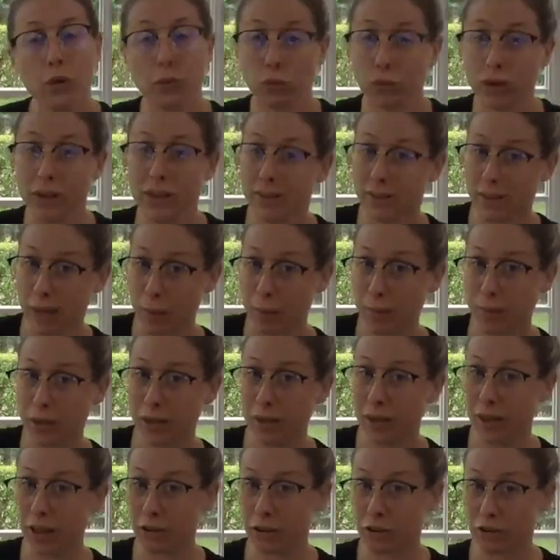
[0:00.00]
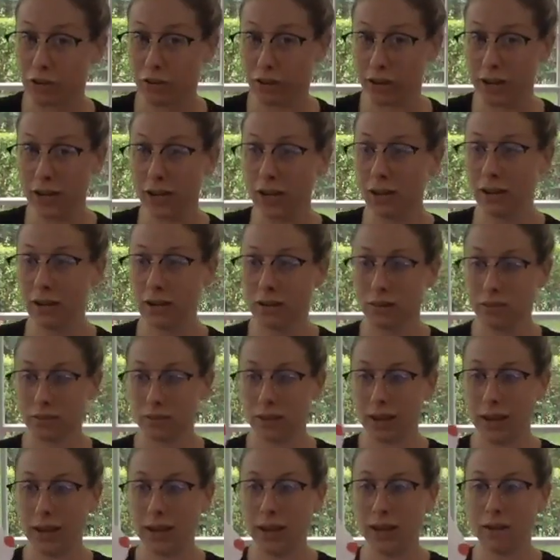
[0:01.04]
resemble a tree,
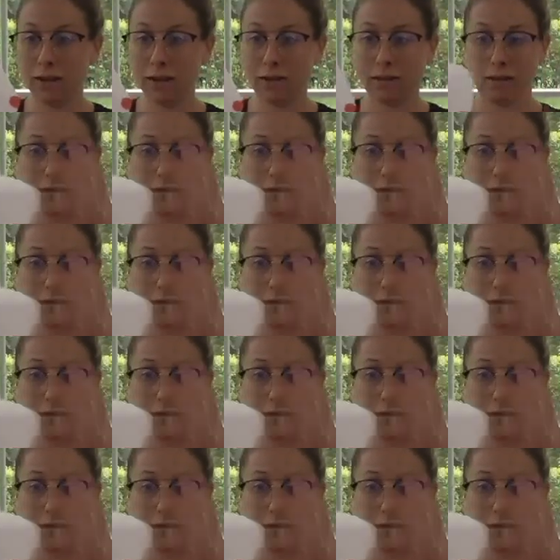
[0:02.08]
right?